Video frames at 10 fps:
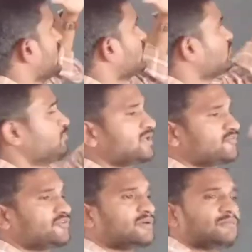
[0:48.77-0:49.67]
have to
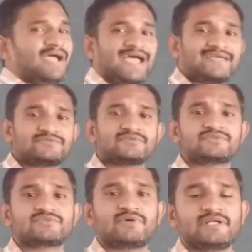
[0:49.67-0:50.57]
perform as
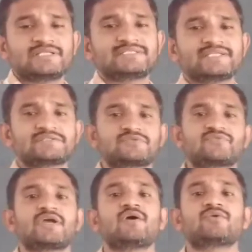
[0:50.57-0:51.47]
usual. Just
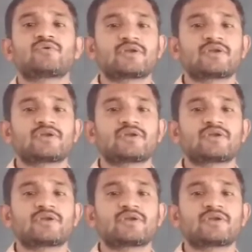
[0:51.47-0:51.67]
we have to